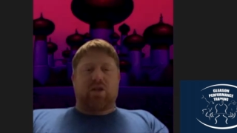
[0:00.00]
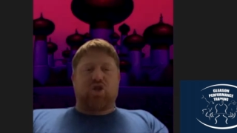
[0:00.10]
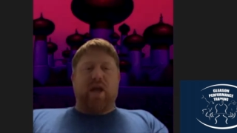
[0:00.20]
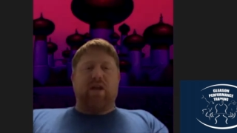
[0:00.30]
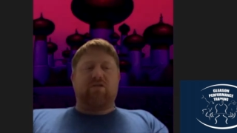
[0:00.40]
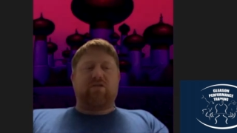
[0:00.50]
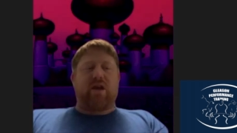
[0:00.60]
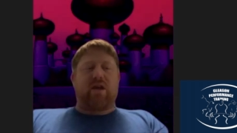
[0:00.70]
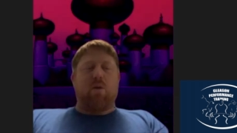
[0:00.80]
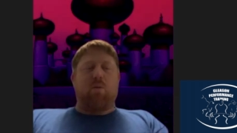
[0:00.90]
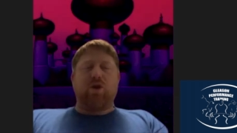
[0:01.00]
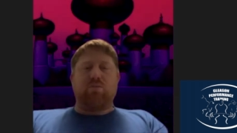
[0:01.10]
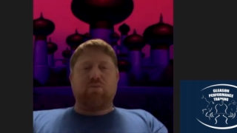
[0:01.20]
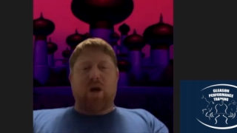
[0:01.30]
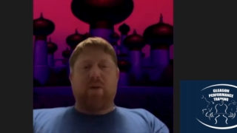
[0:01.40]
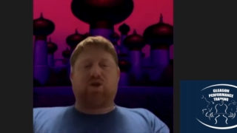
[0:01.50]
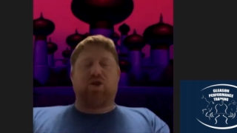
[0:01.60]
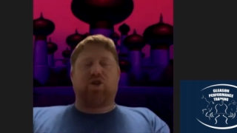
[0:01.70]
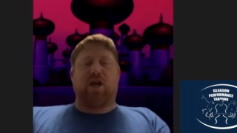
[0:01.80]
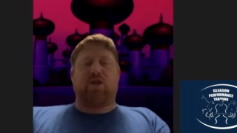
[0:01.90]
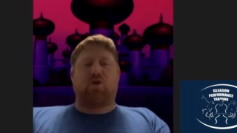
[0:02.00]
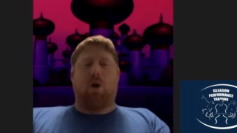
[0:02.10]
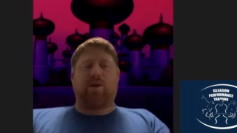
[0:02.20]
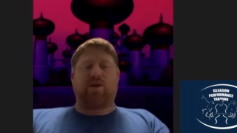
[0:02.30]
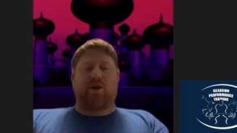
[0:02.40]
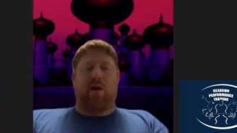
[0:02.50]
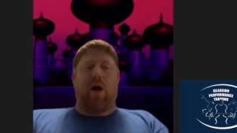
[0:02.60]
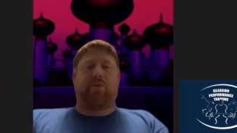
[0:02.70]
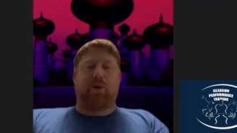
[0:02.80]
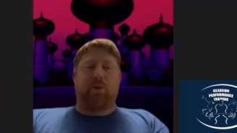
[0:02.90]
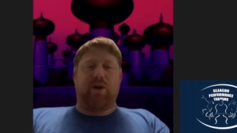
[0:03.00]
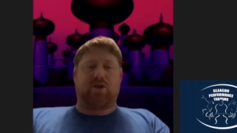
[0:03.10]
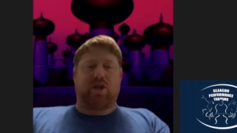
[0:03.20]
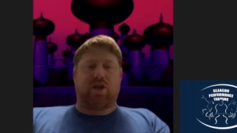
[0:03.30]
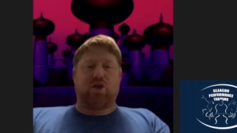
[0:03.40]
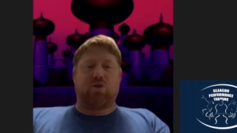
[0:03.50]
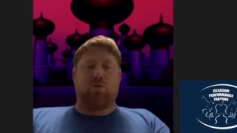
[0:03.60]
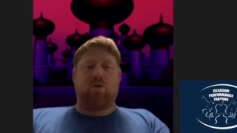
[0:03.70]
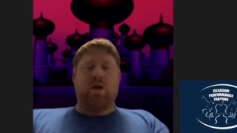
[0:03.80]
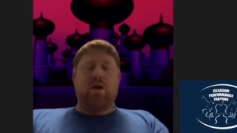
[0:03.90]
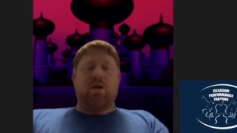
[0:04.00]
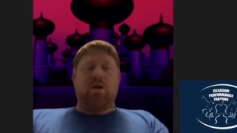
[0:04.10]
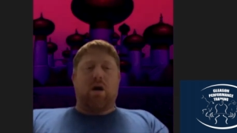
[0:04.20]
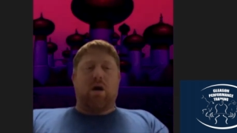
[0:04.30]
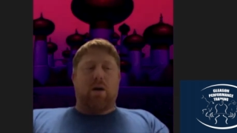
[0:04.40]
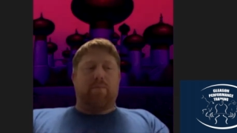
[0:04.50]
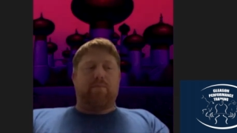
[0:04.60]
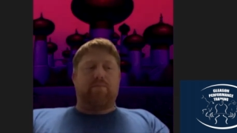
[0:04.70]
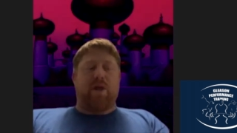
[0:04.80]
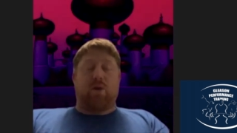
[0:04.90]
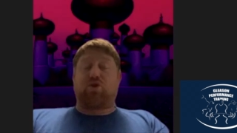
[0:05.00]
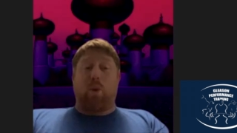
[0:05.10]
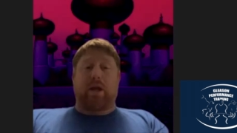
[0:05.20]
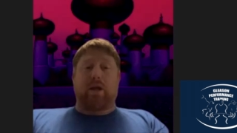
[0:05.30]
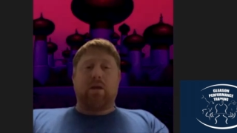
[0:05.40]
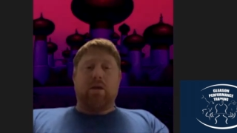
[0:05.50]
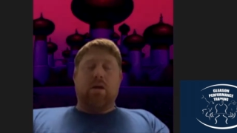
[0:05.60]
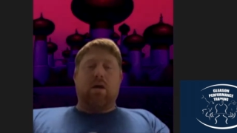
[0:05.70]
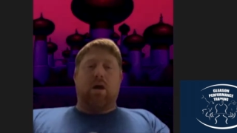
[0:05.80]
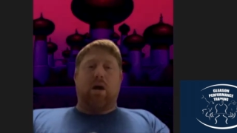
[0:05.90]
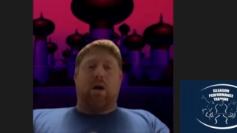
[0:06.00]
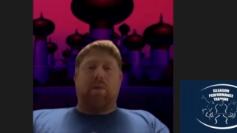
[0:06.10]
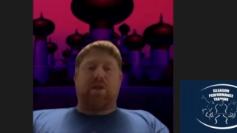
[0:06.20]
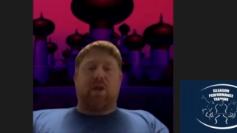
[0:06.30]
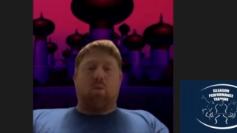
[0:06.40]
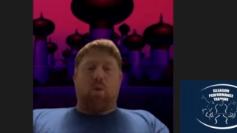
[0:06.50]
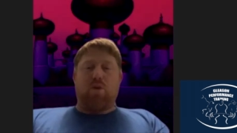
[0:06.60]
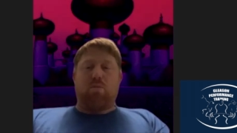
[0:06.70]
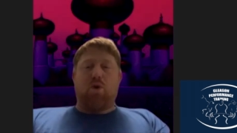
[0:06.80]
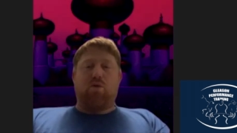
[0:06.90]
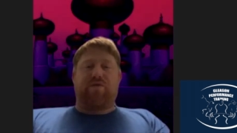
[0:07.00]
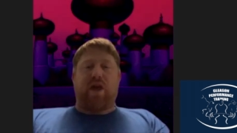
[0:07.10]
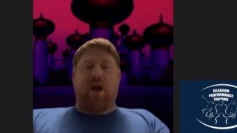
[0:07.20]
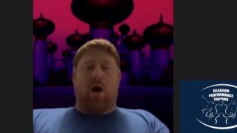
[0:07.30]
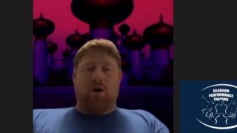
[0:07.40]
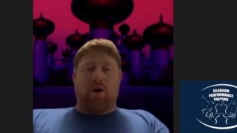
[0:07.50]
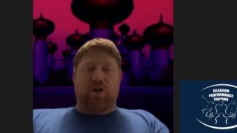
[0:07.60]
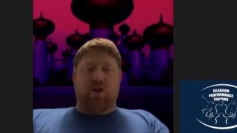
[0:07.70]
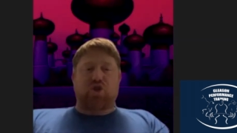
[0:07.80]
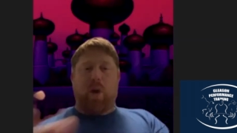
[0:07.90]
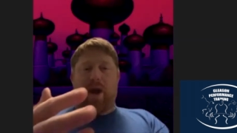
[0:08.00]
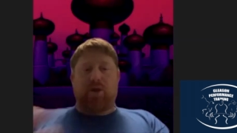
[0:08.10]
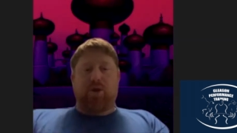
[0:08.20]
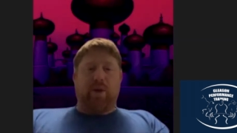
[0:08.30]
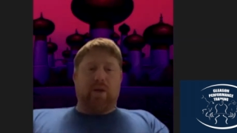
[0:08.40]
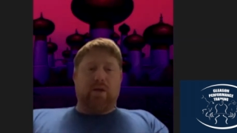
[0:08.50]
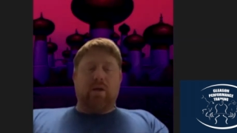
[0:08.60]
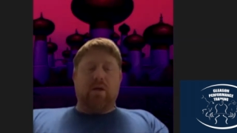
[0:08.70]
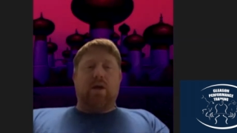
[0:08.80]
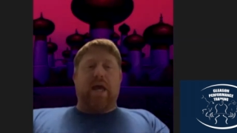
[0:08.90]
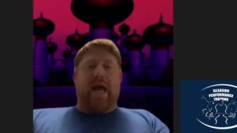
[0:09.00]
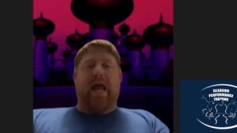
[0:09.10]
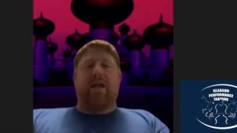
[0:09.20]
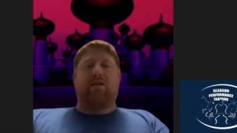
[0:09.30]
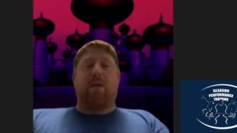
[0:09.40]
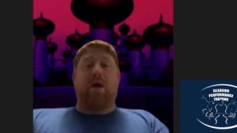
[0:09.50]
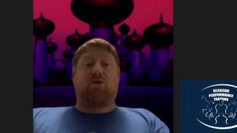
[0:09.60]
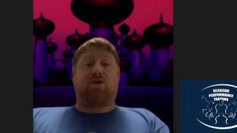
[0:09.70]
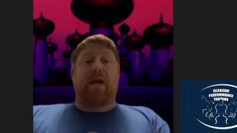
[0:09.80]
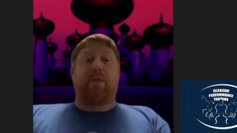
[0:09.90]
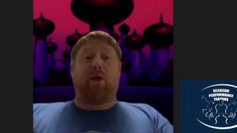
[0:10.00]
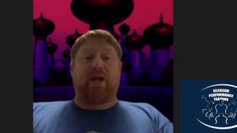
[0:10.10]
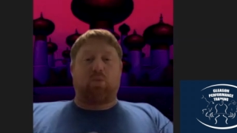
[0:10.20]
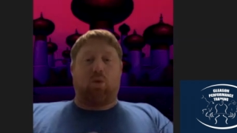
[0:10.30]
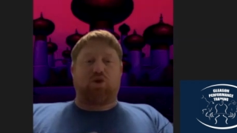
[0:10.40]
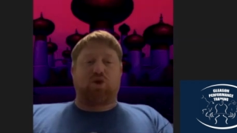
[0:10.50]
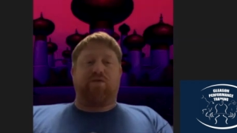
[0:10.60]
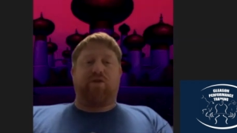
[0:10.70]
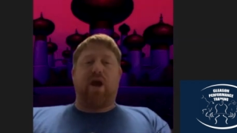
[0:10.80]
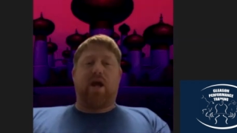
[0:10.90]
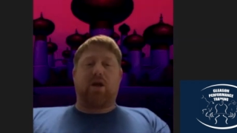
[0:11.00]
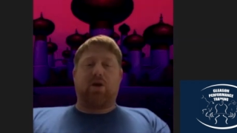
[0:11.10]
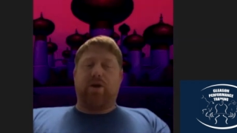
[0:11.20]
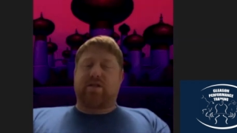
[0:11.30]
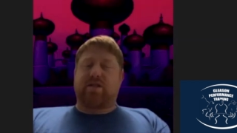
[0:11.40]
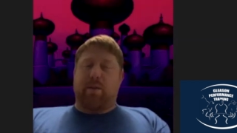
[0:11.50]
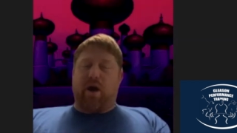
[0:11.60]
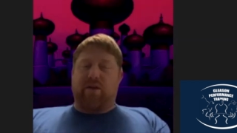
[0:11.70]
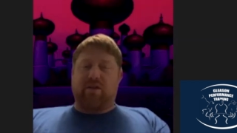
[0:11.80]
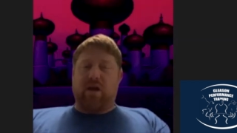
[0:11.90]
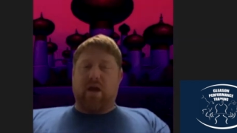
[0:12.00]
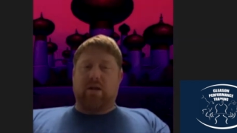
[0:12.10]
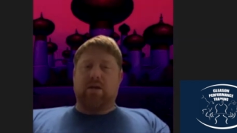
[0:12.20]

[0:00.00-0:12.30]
chains, and we try to make sure the chains are always on the ground a little bit, so they don't swing. But when you move, they are going to sway a little bit, and they make you stabilize more. So if you're not good at stabilizing yet,